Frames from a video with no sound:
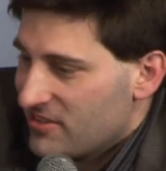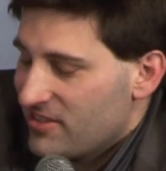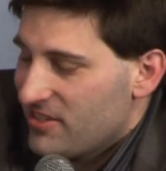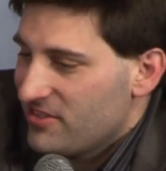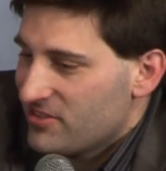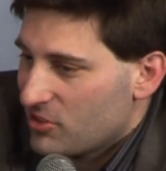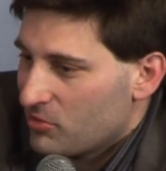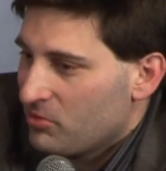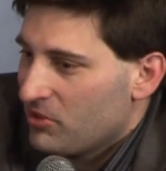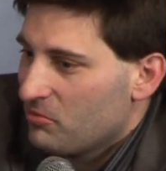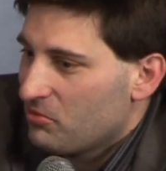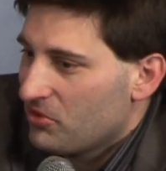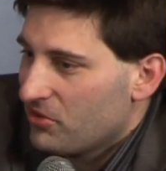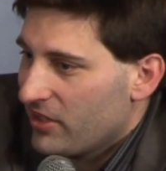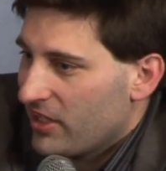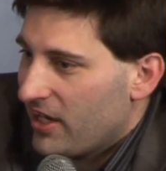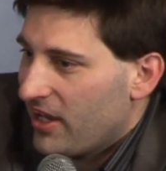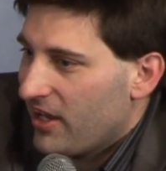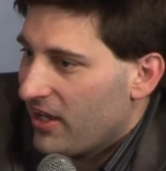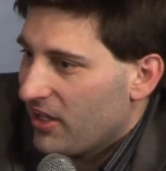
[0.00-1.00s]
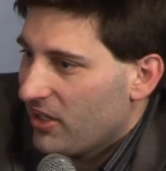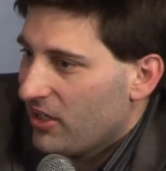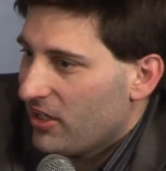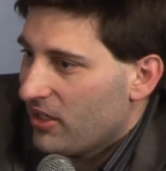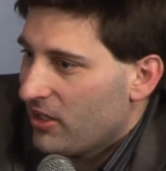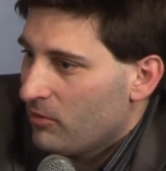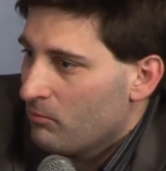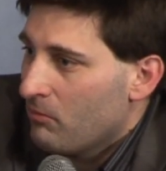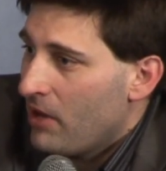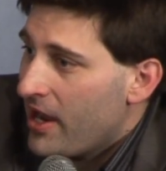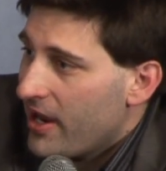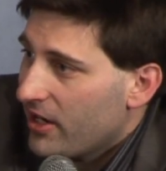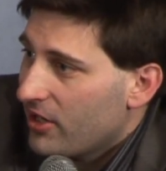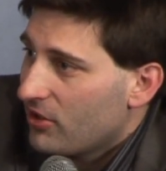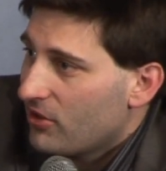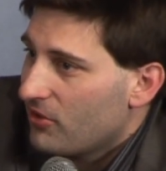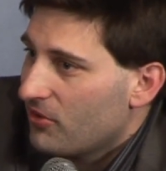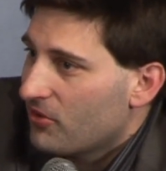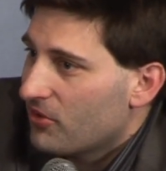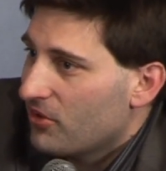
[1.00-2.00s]
these are people that I
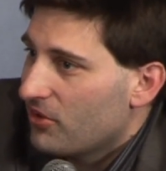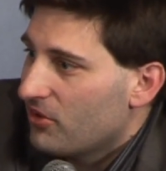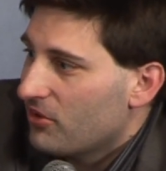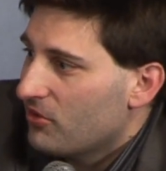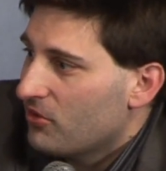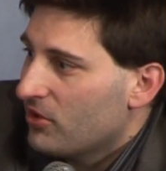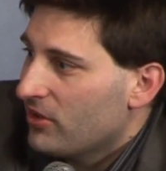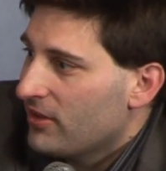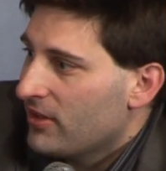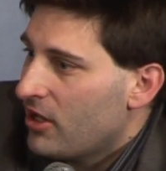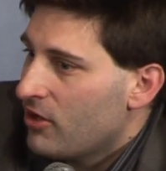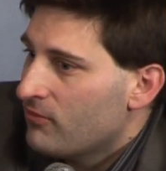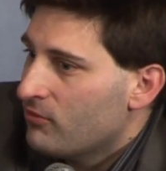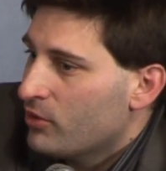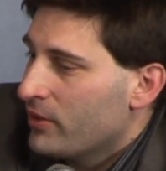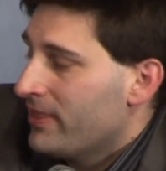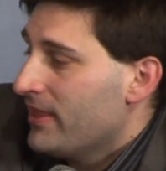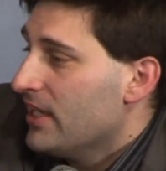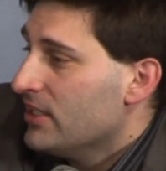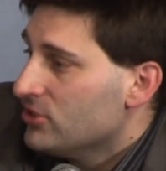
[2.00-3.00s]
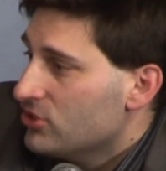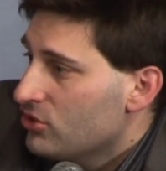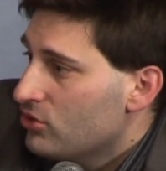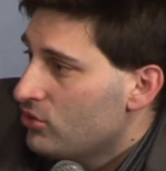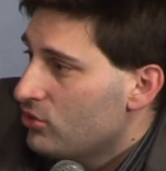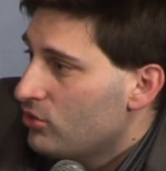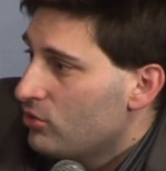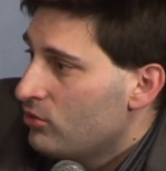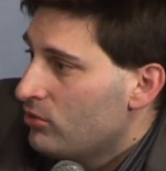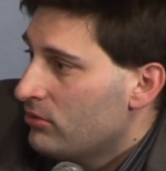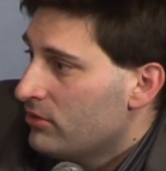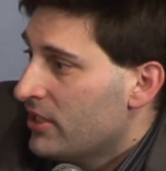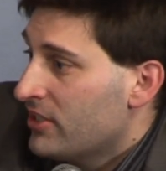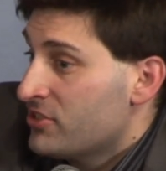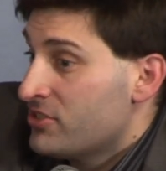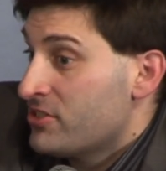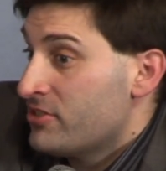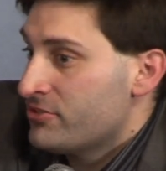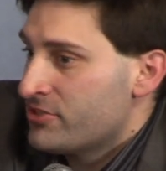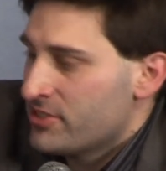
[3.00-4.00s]
admire or, or love what they do. Not,
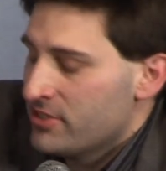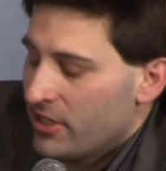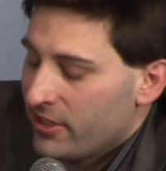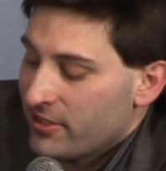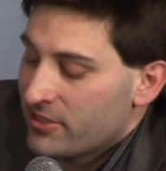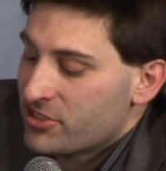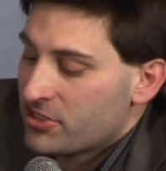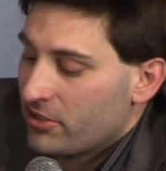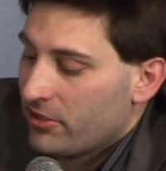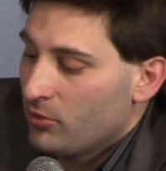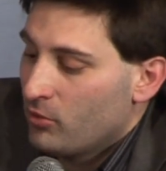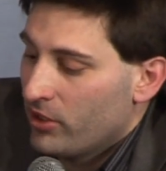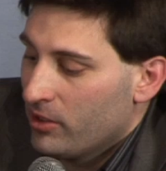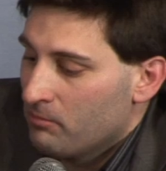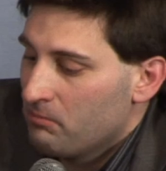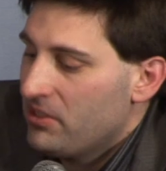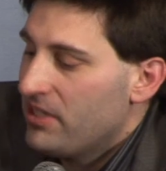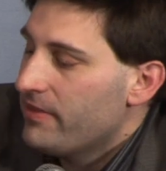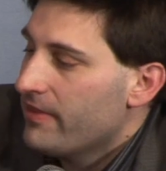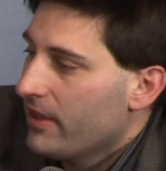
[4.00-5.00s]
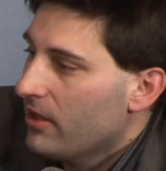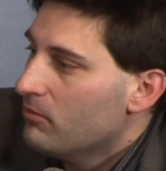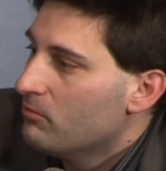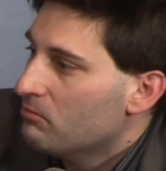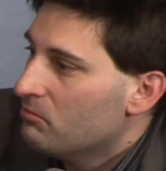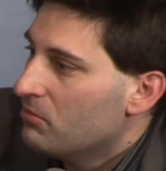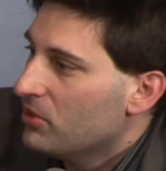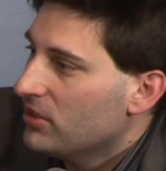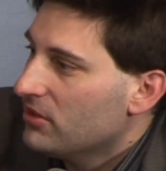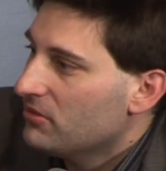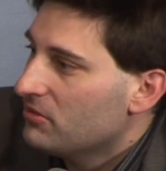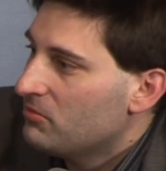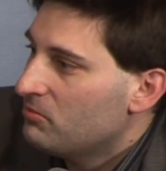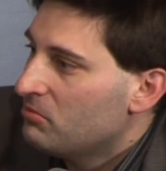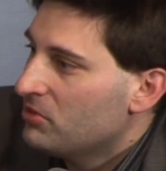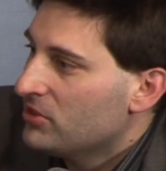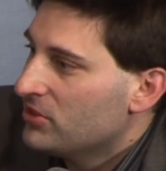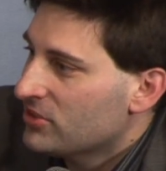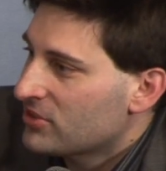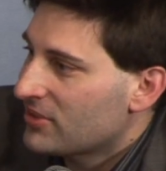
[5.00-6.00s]
not necessarily want to be them, but, right.
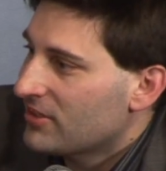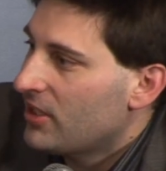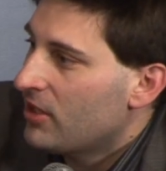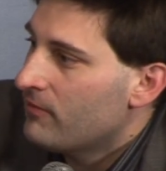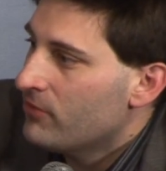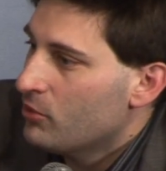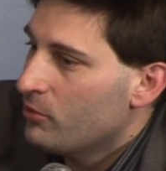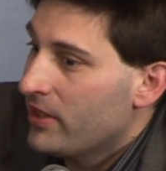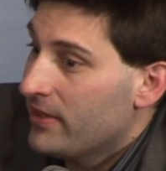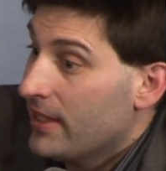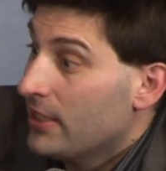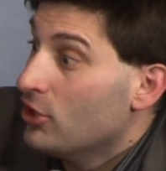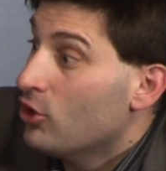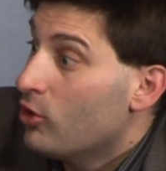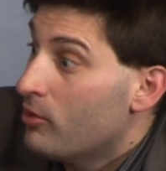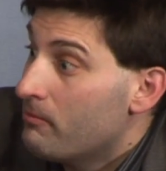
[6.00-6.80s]
but just love the way they go